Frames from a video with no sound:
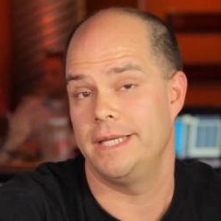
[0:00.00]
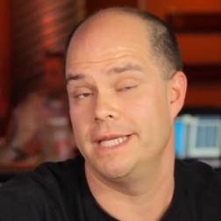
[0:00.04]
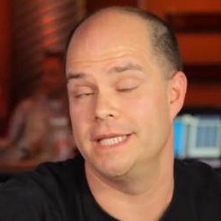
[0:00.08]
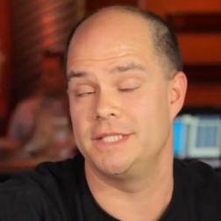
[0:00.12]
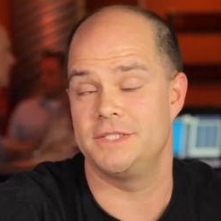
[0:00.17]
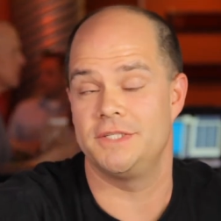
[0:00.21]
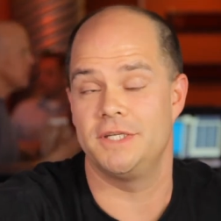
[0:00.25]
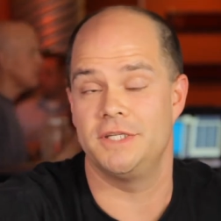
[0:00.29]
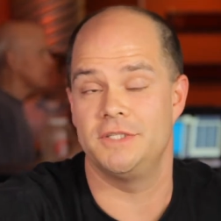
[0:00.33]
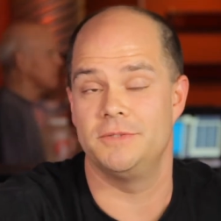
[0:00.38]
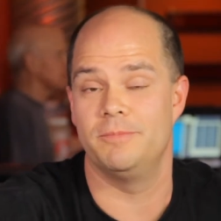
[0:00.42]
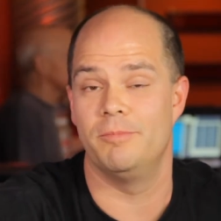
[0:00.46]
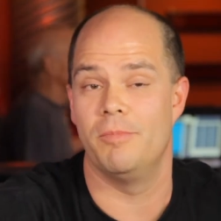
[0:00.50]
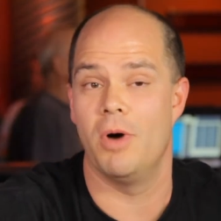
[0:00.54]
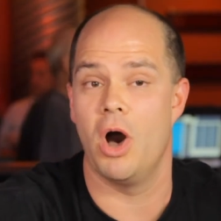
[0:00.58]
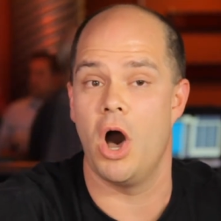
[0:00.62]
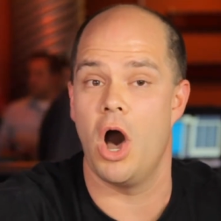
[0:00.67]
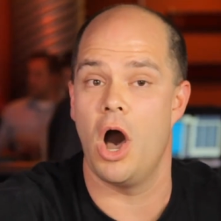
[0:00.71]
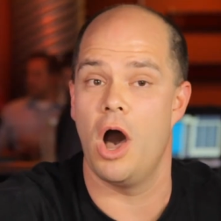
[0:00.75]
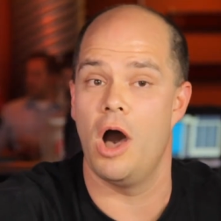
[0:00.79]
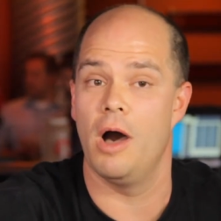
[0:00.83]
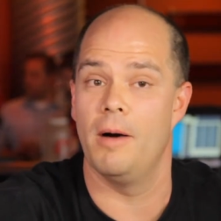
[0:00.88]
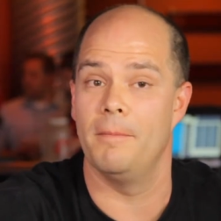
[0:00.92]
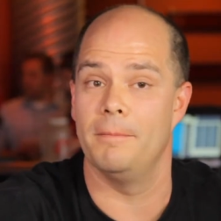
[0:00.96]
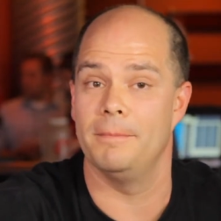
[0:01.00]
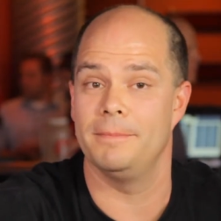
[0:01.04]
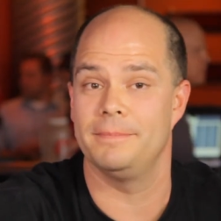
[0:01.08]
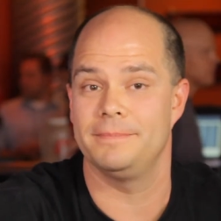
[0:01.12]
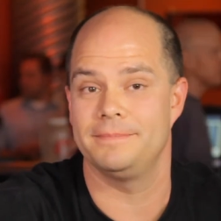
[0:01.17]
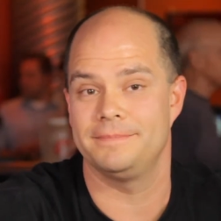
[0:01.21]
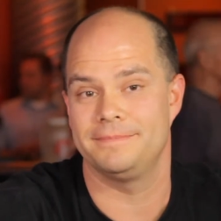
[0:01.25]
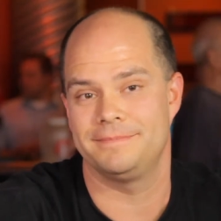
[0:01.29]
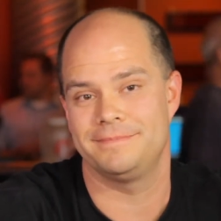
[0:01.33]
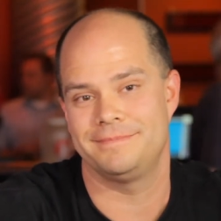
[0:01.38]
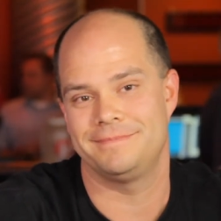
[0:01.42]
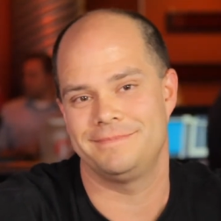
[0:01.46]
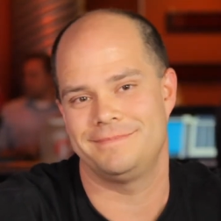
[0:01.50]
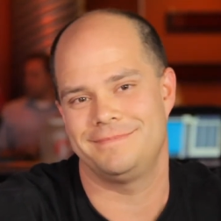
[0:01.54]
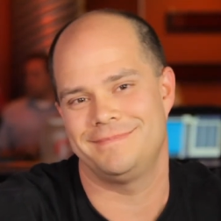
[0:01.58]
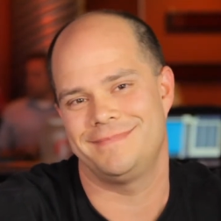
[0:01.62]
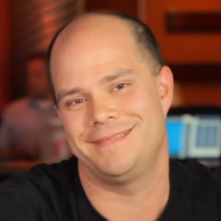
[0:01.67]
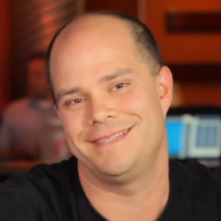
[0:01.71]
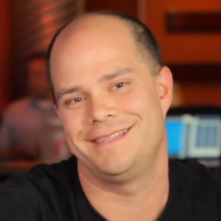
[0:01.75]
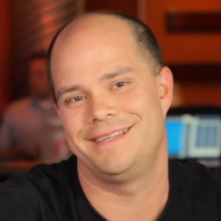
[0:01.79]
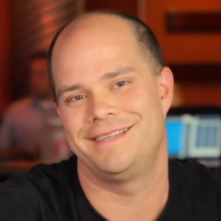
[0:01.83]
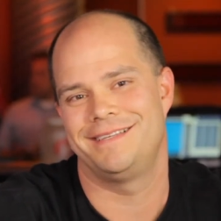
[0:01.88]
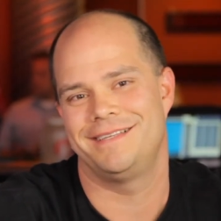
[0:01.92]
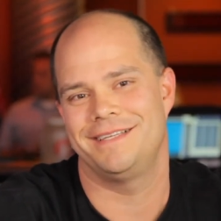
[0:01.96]
It's his mom.
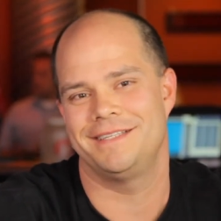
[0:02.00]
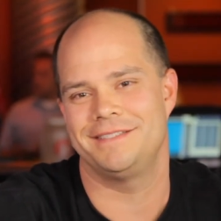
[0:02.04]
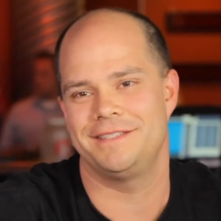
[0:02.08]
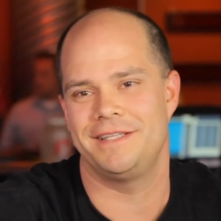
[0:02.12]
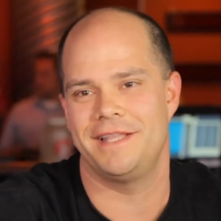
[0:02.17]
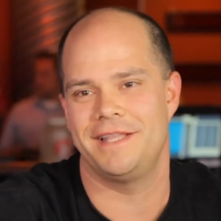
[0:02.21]
Aww.